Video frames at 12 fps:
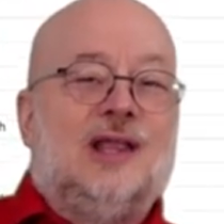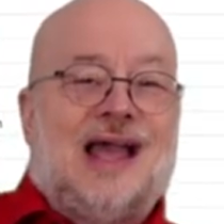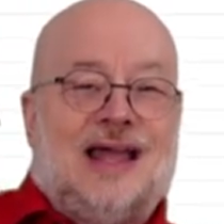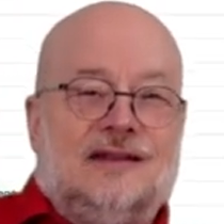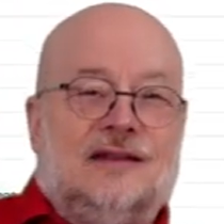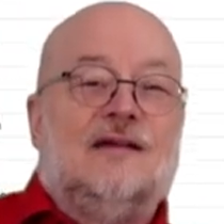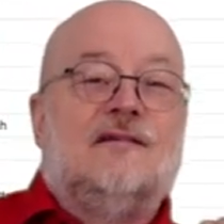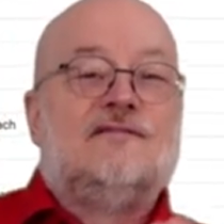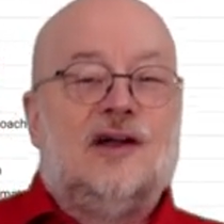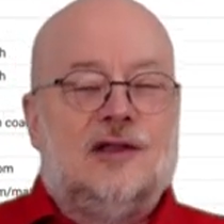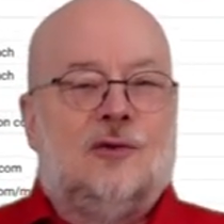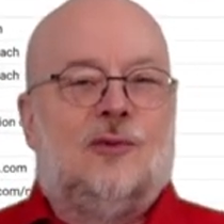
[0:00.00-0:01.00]
added
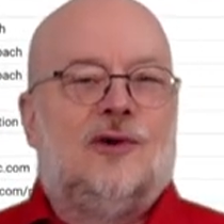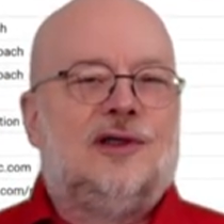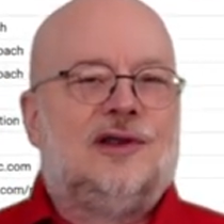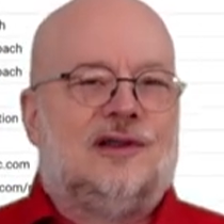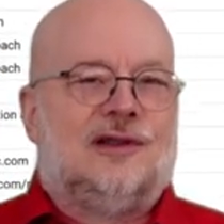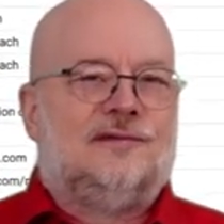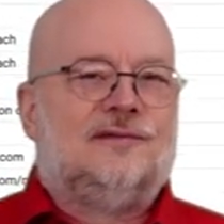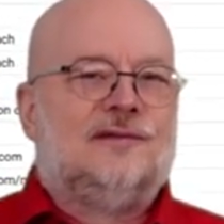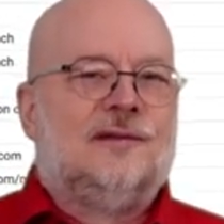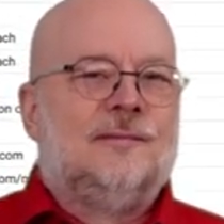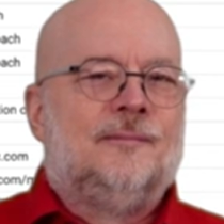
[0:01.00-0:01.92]
via WordLift.